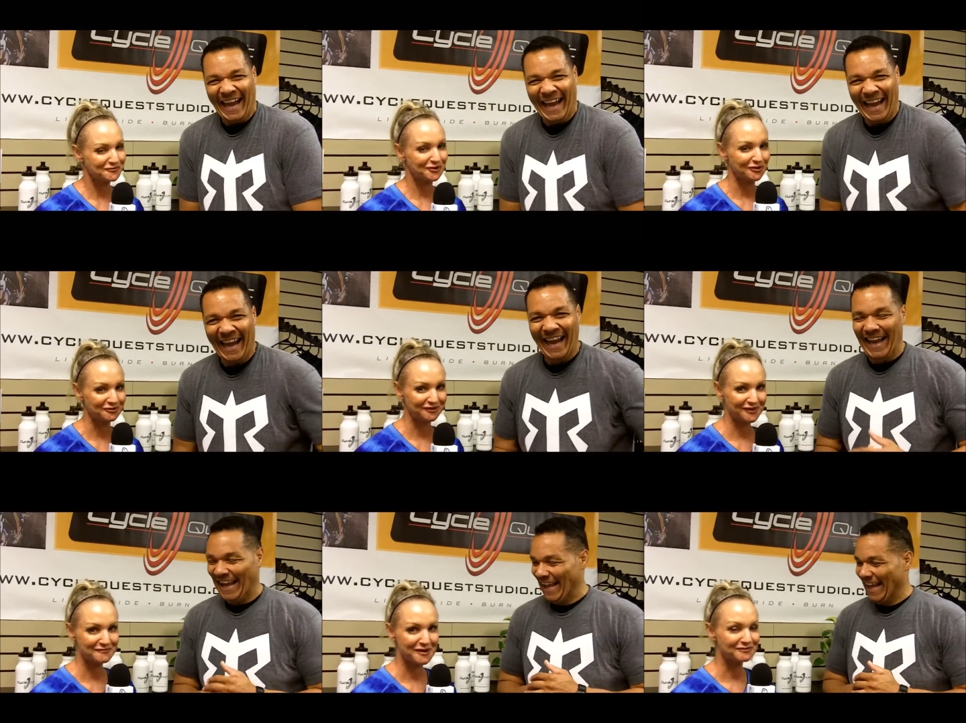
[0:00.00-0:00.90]
Speaker 1: we're
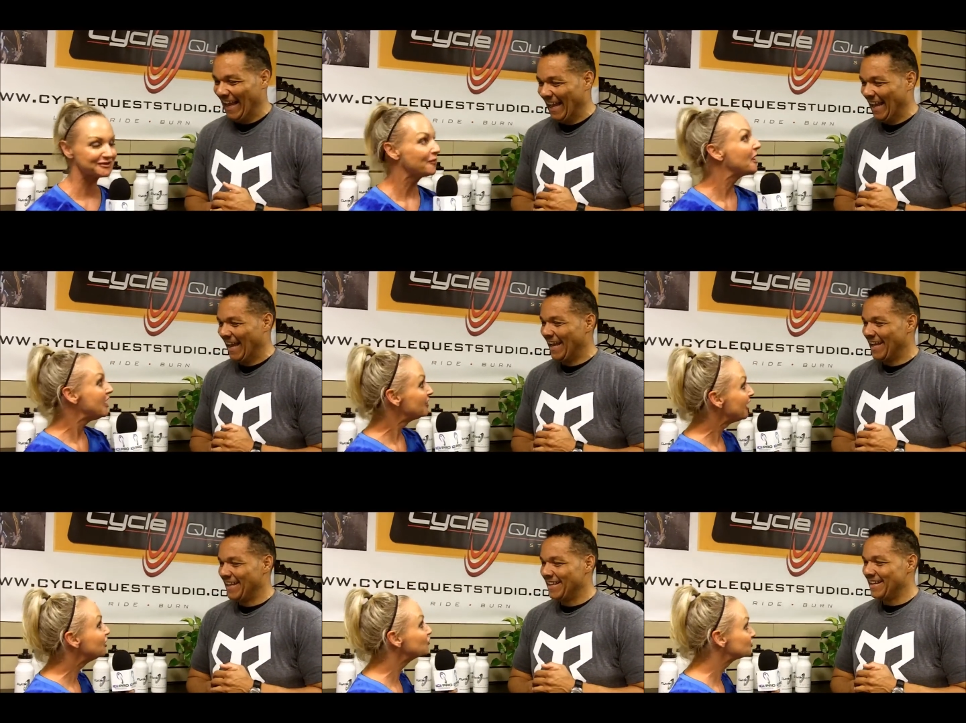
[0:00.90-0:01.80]
holding them up. So
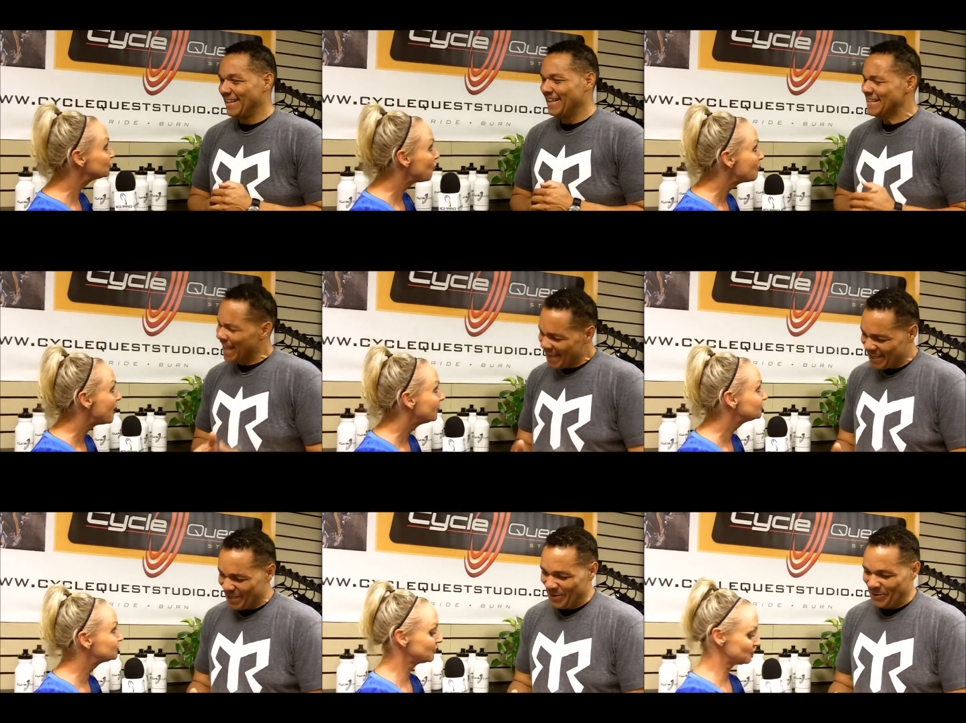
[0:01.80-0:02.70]
thank you so
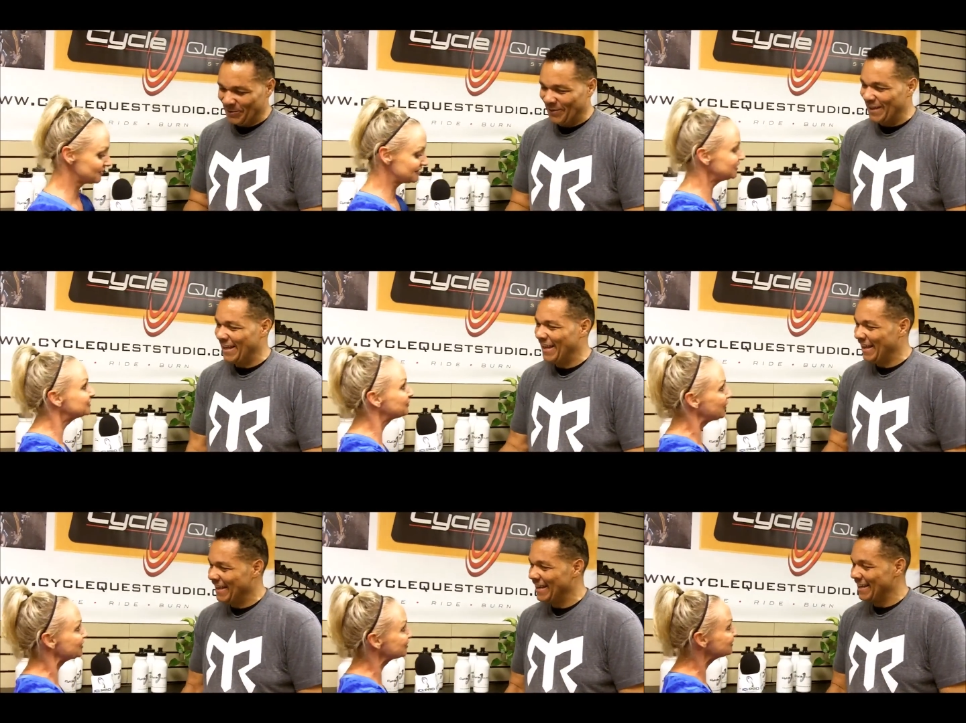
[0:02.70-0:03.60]
much. It was an
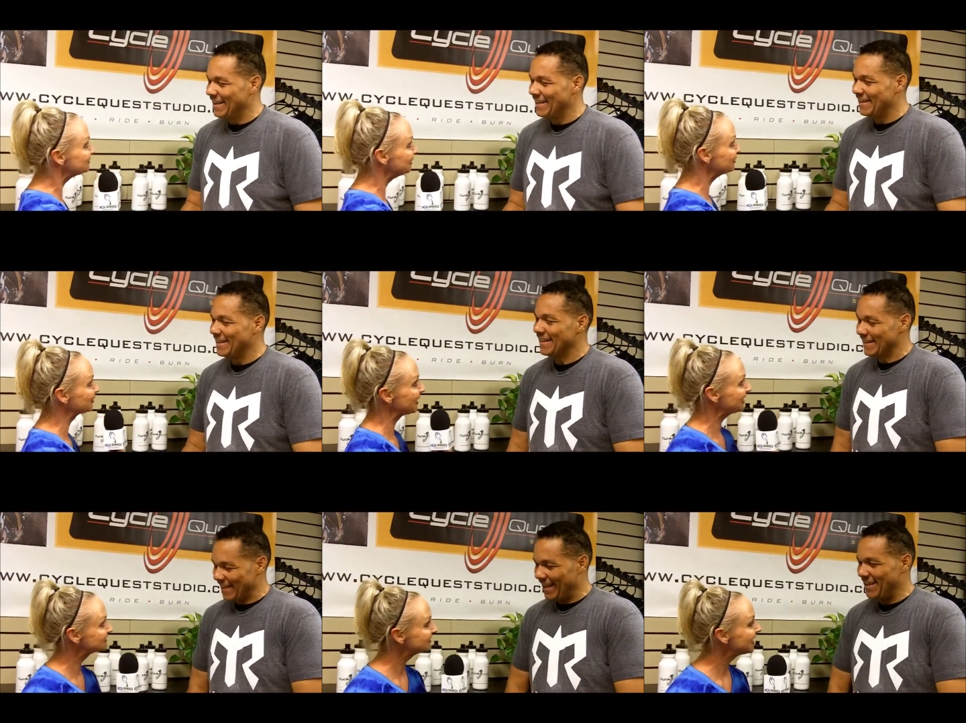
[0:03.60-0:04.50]
inspiration to be in your
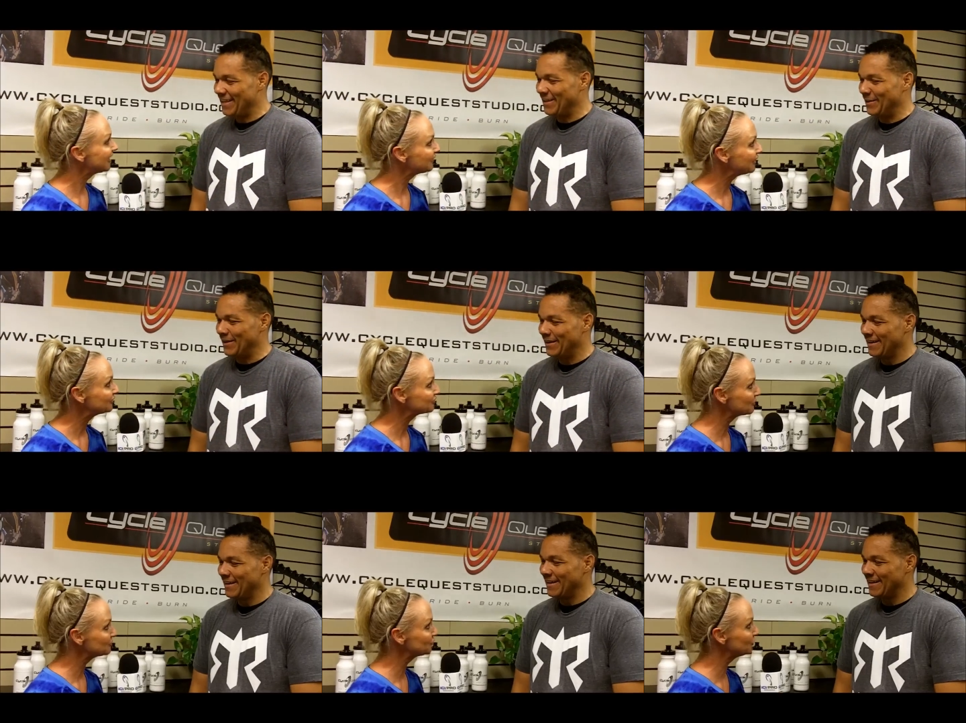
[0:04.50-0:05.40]
class tonight. I thank you
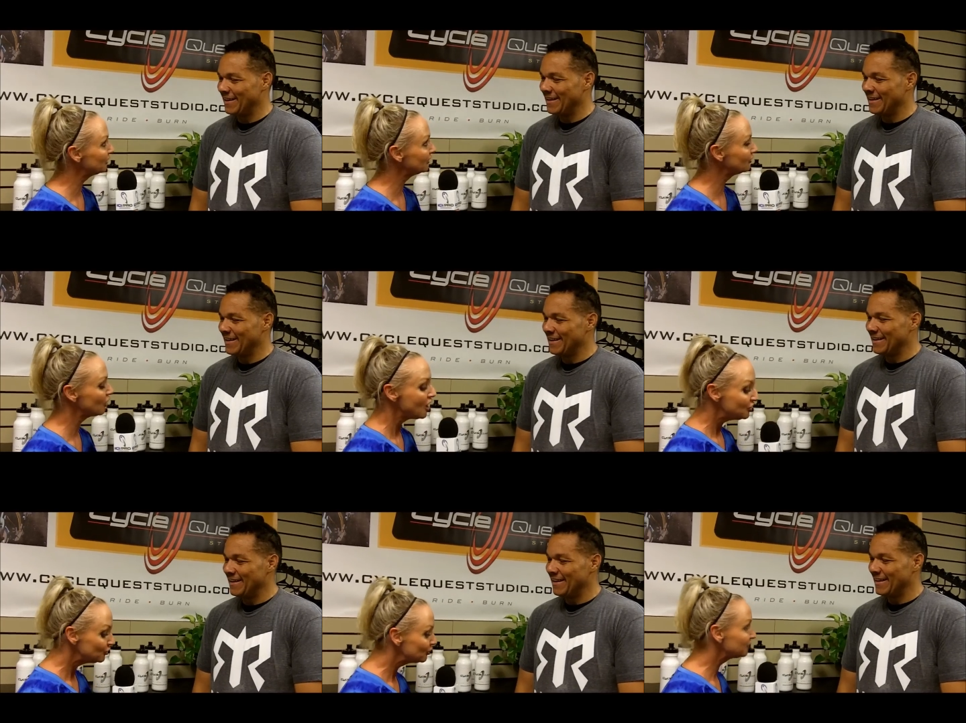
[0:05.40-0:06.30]
so much for being here.
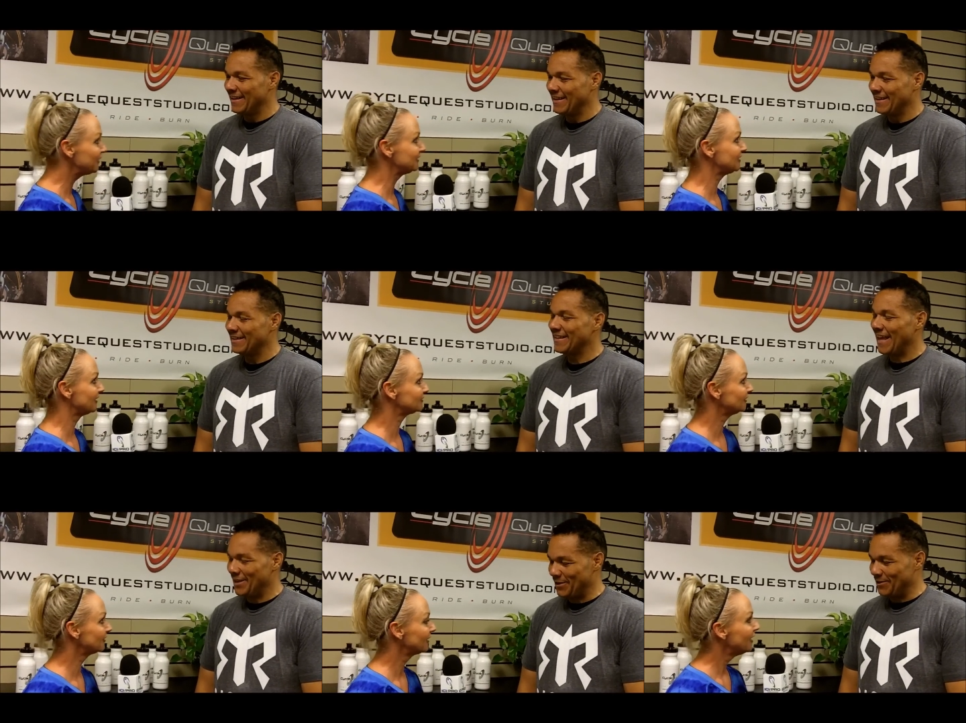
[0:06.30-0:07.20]
You look
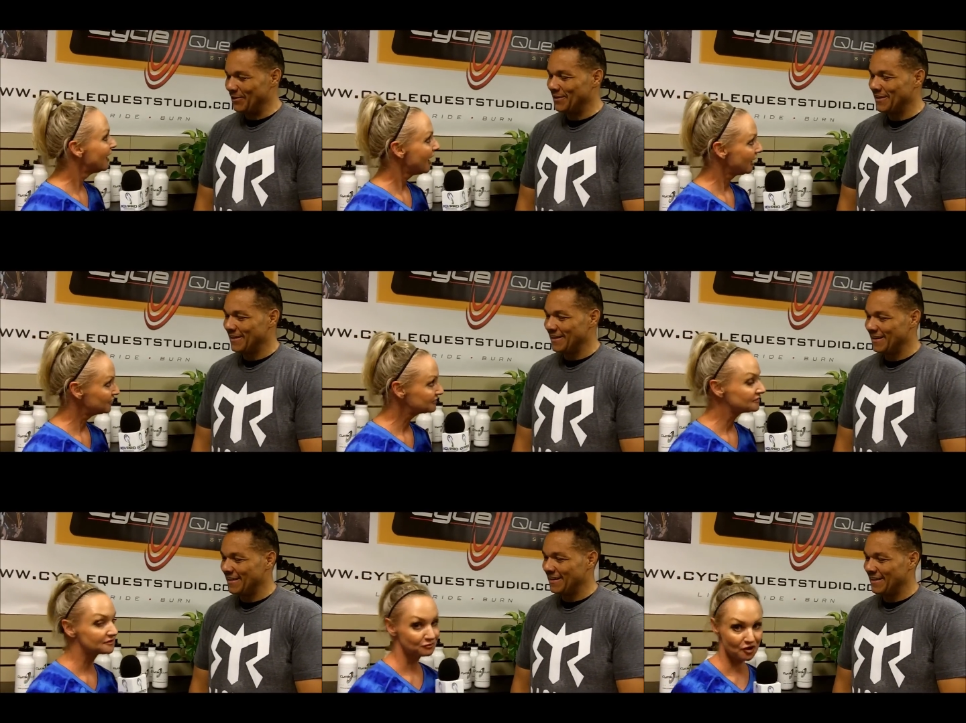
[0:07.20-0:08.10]
fantastic. And
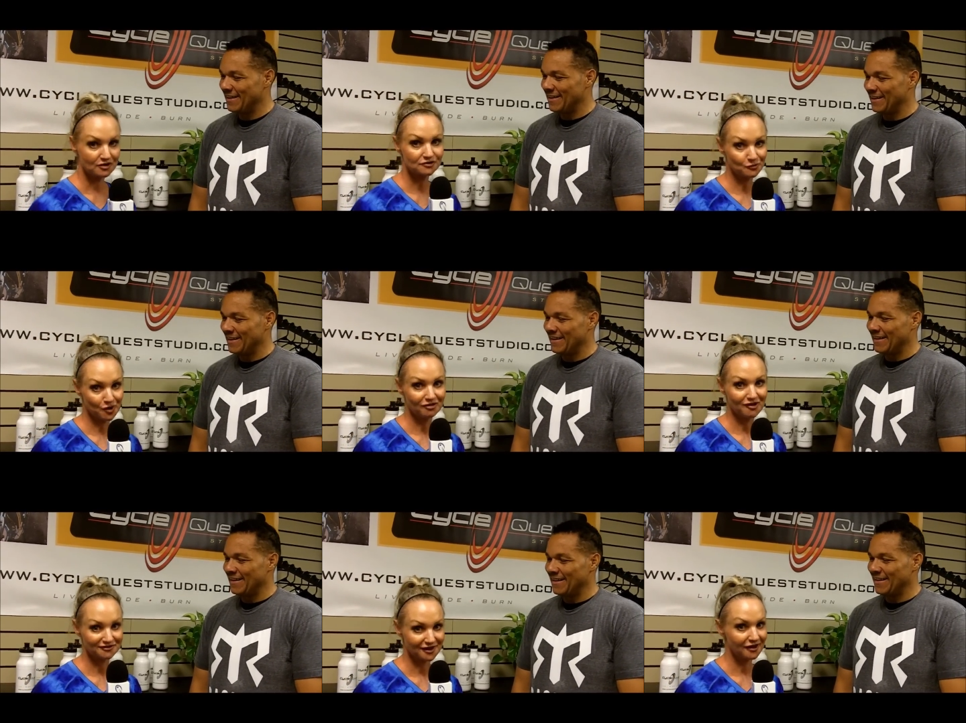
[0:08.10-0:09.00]
this is some long-term weight
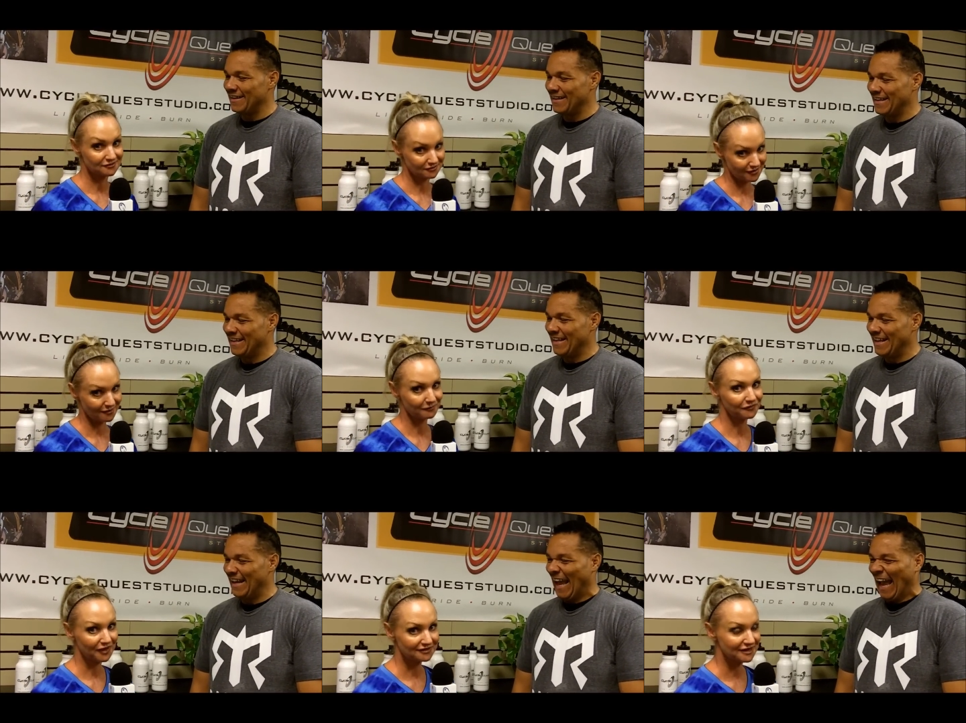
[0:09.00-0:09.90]
loss, guys,
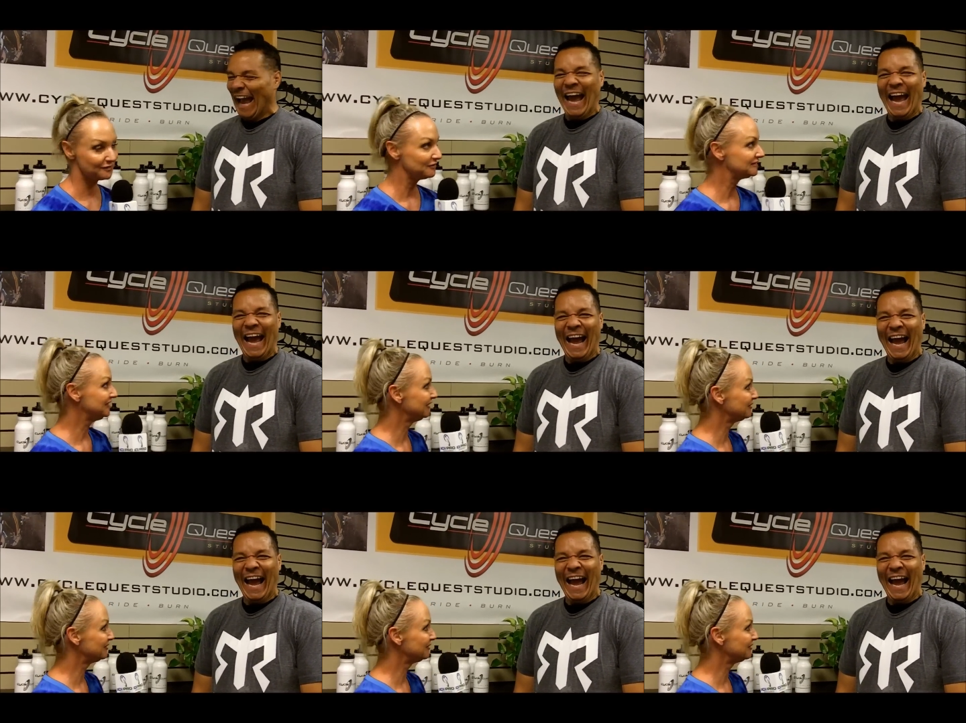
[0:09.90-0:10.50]
um, thanks to NBC.